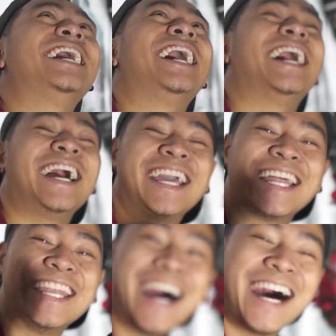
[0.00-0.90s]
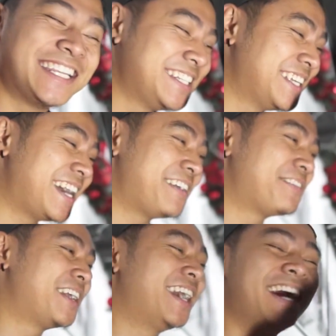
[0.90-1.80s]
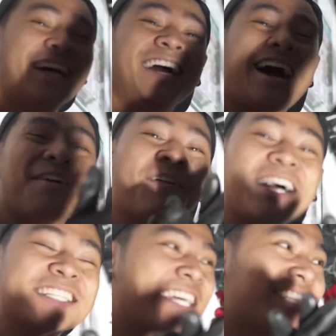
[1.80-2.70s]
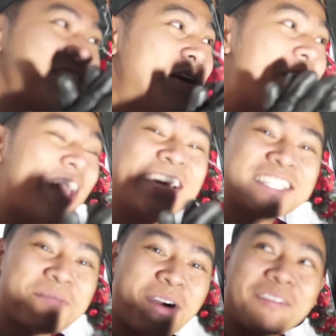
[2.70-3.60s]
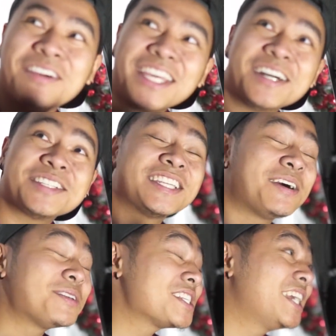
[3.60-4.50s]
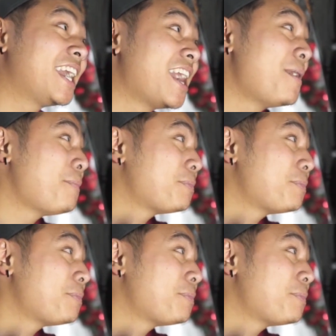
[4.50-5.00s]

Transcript: God, I cannot do that, bruh. I watched like 2 ASMR videos, and I was like,